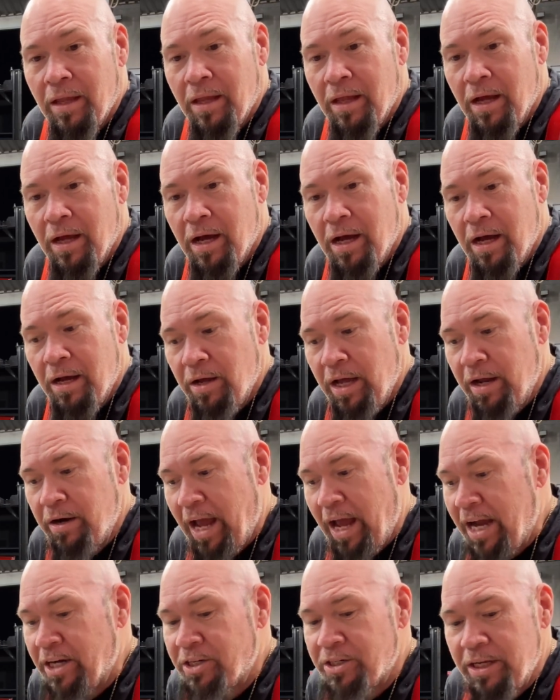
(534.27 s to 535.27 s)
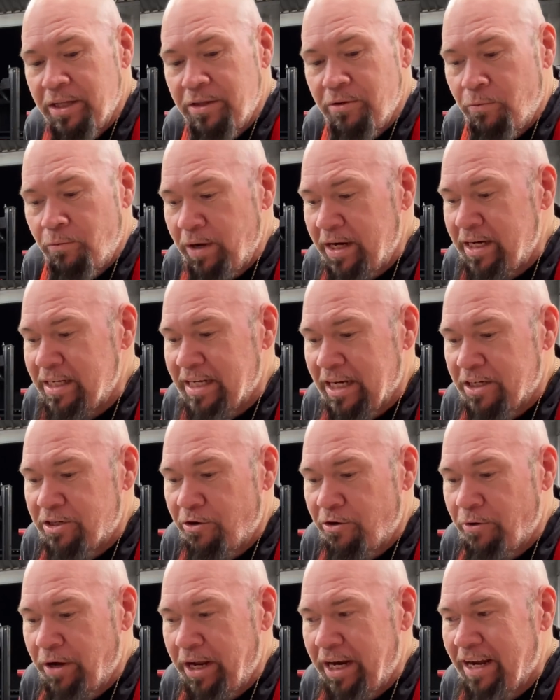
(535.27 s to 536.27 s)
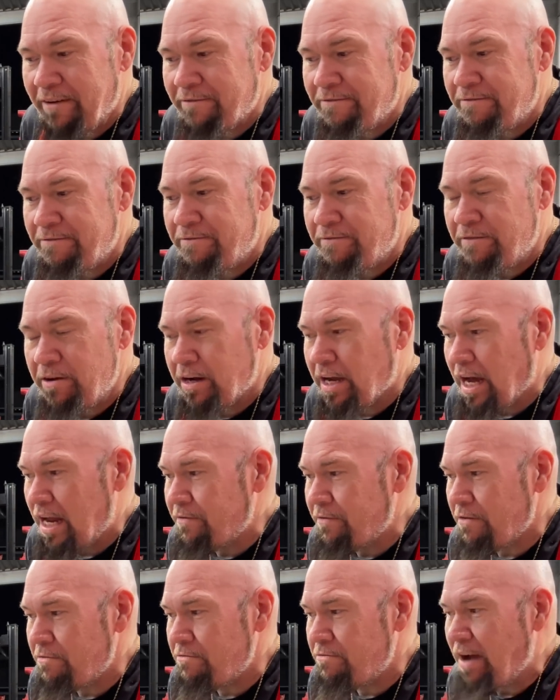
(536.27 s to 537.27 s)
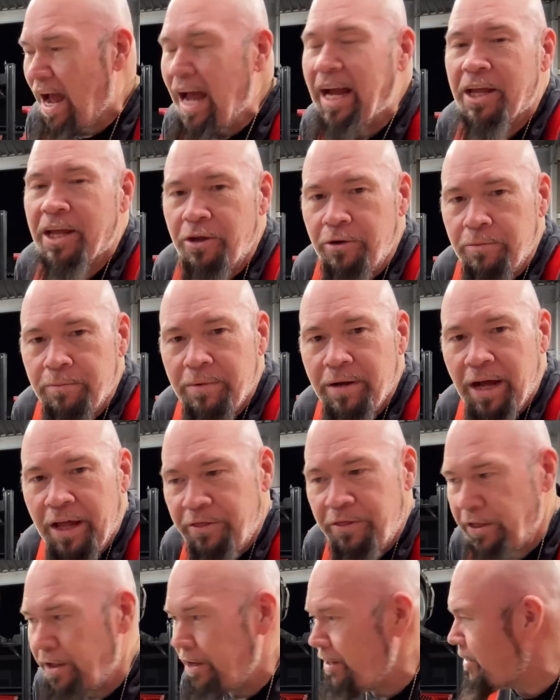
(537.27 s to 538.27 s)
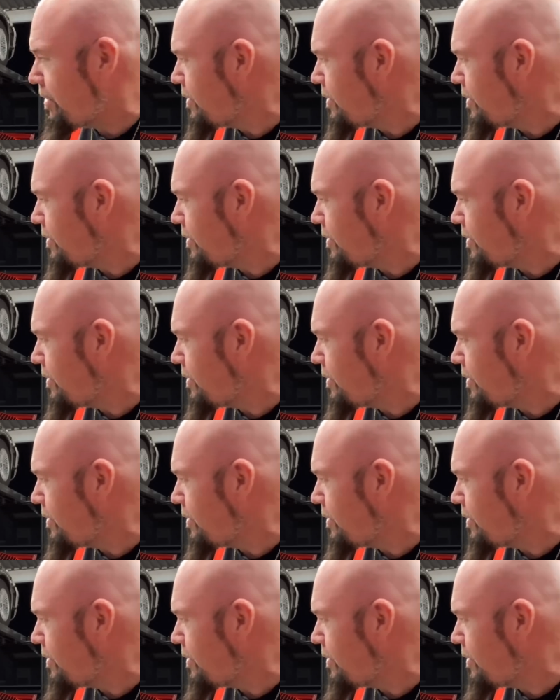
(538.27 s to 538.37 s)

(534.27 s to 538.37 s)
And actually, the wind is actually creating a kind of a vacuum, I think,